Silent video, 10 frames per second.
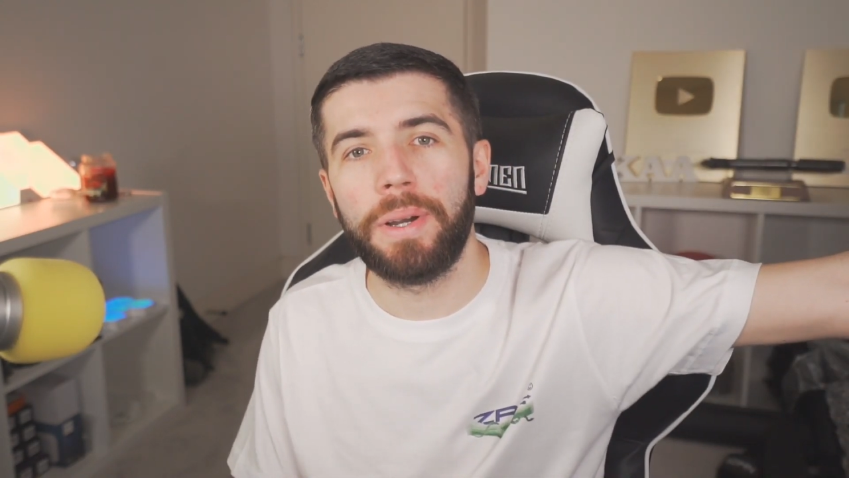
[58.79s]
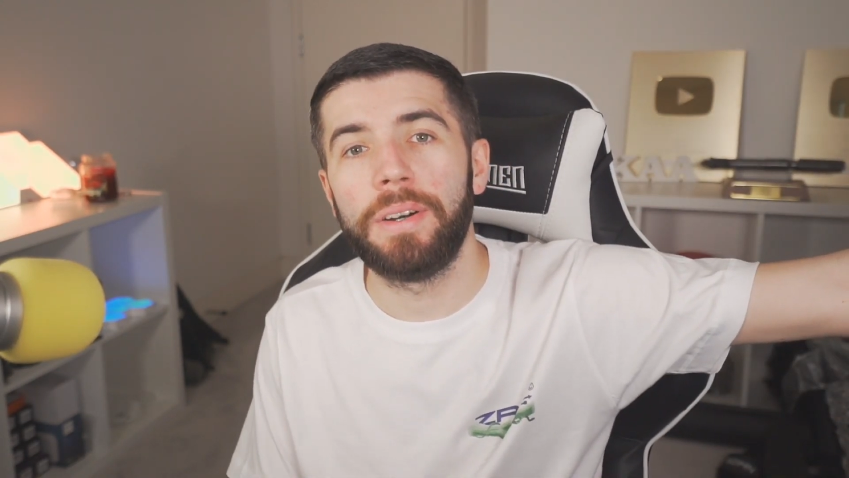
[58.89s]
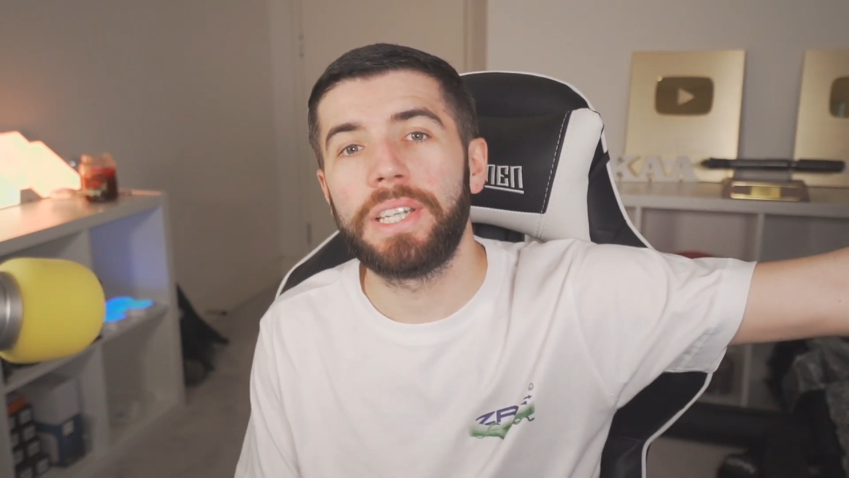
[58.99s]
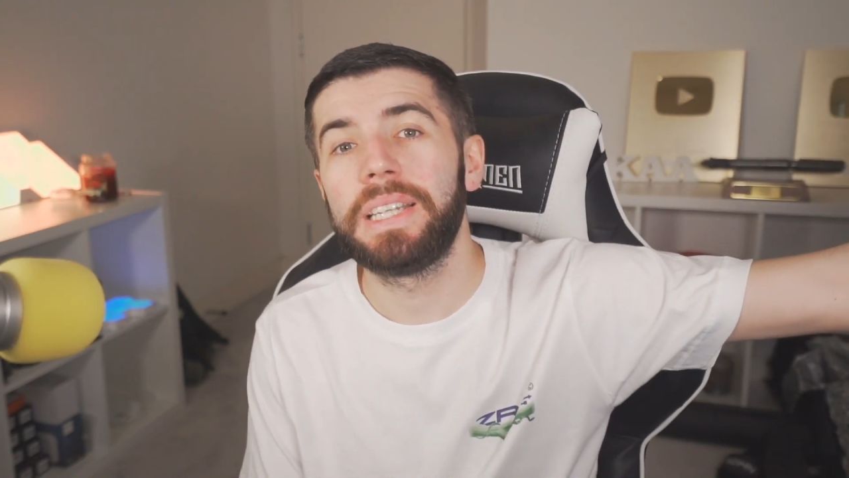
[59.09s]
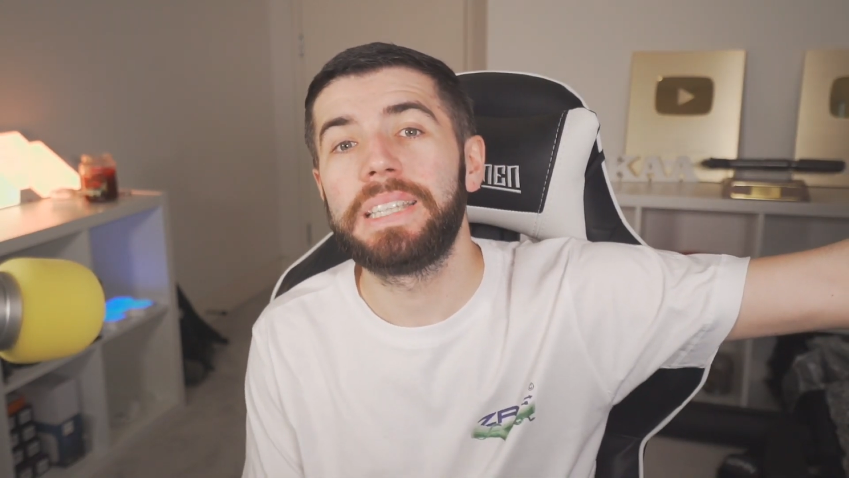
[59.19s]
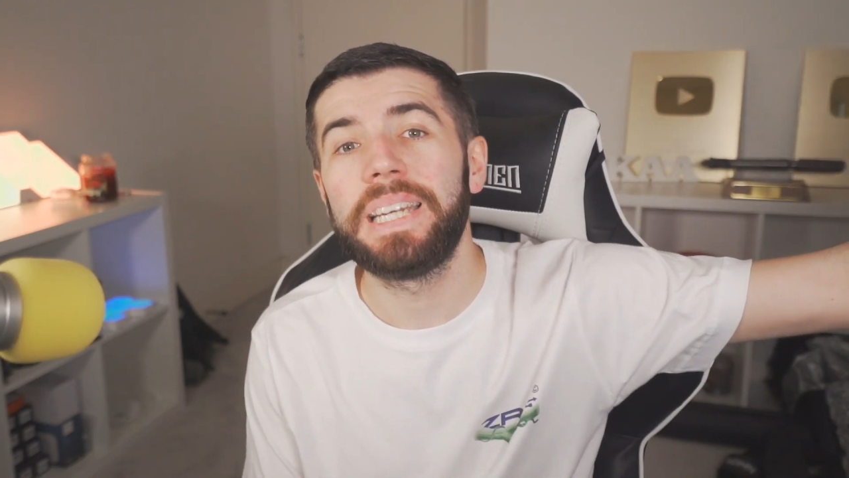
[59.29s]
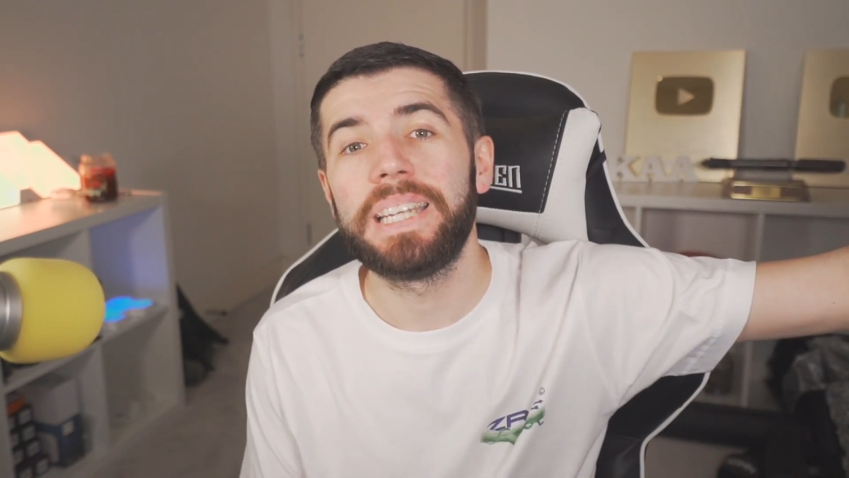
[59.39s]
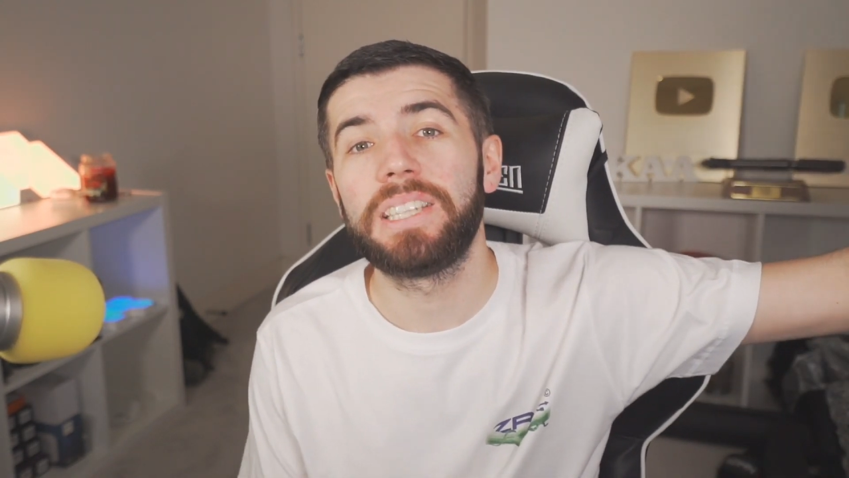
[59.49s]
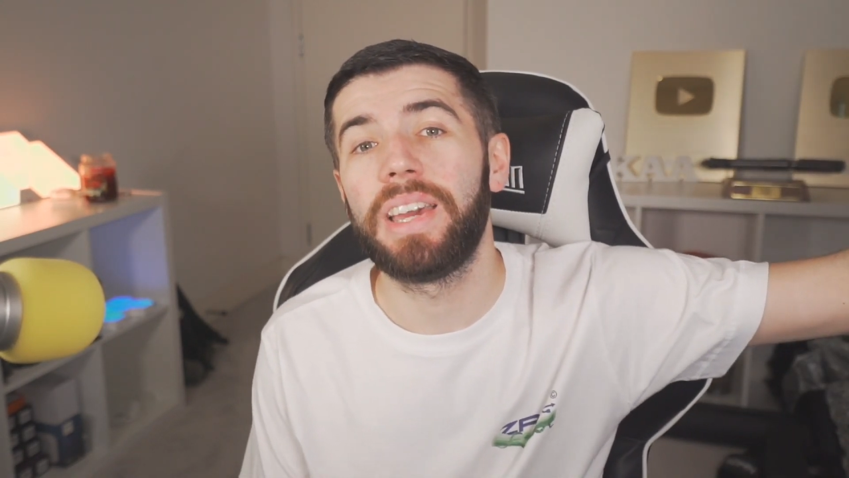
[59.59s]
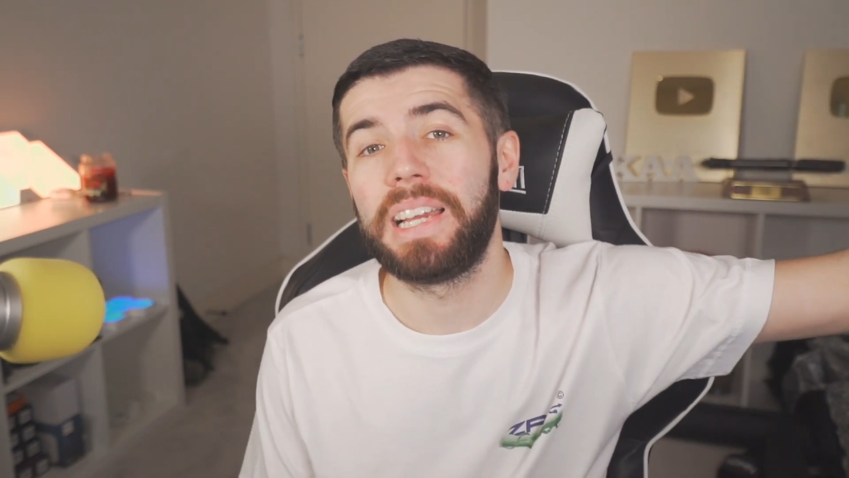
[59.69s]
well so you can see
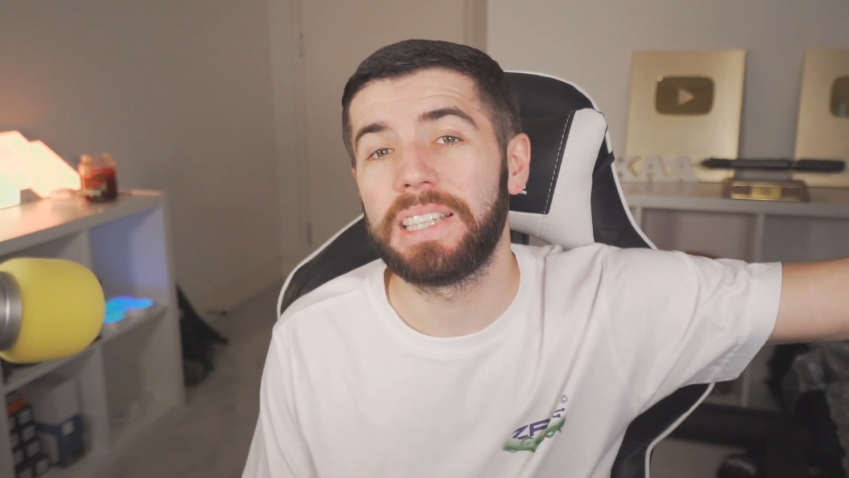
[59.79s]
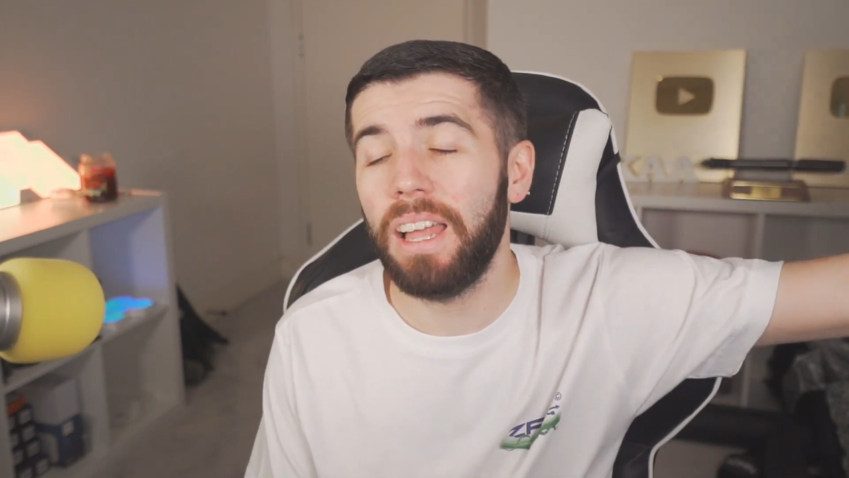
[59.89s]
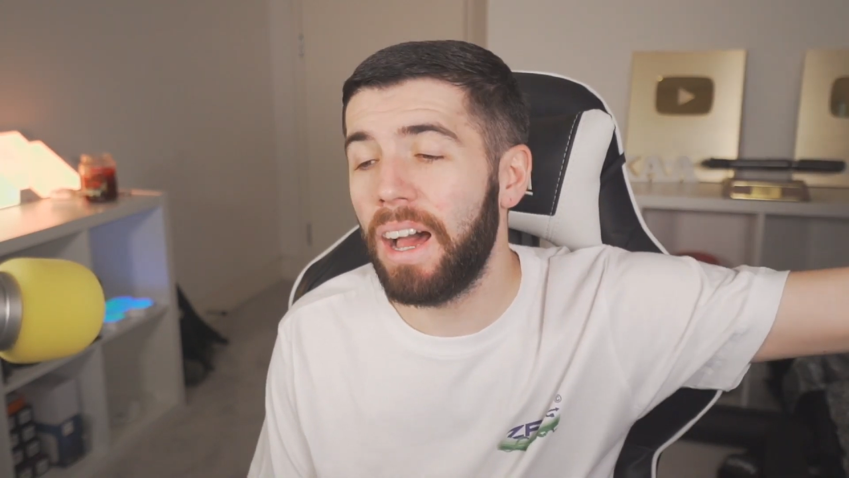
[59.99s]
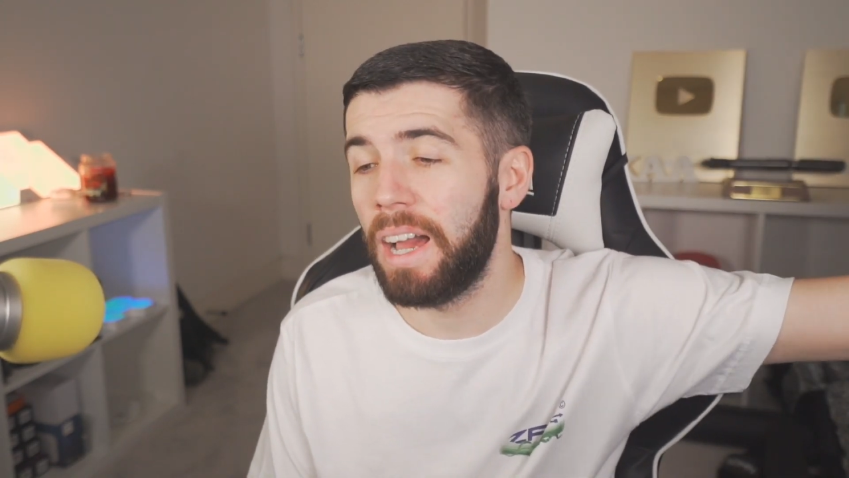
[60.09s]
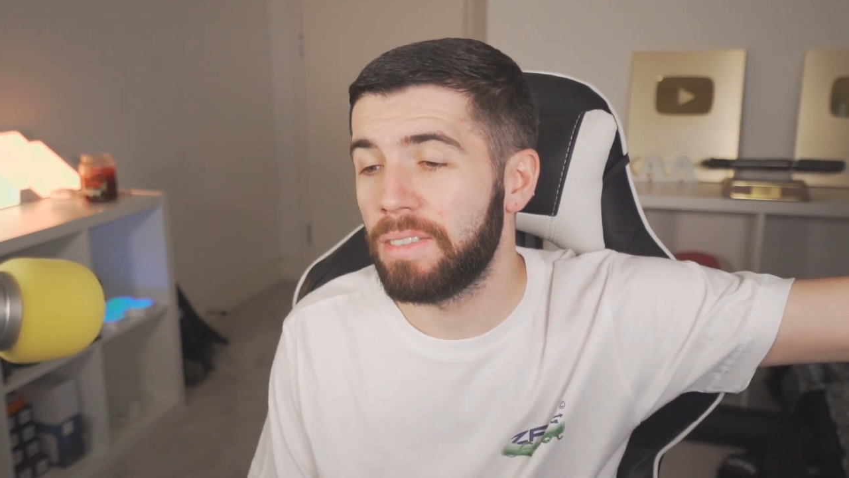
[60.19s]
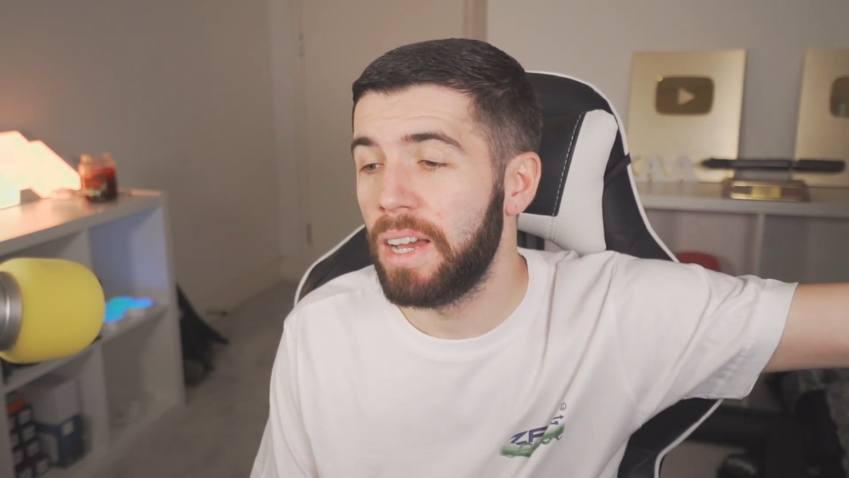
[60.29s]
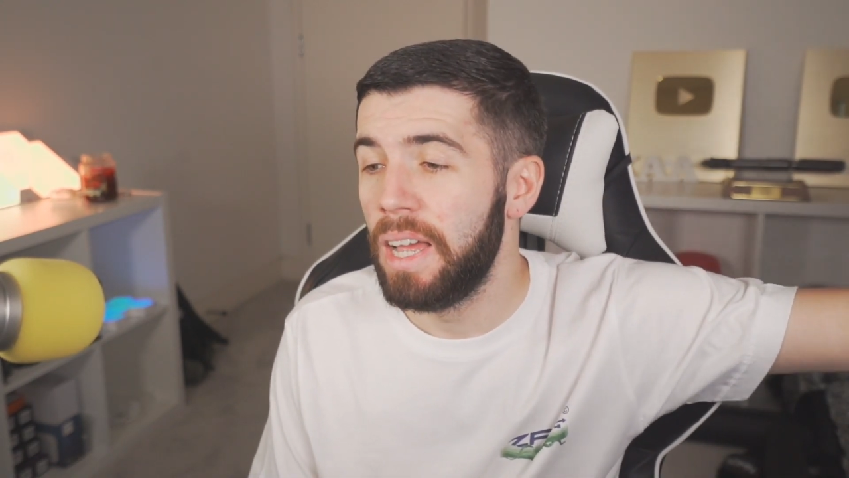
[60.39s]
these things live.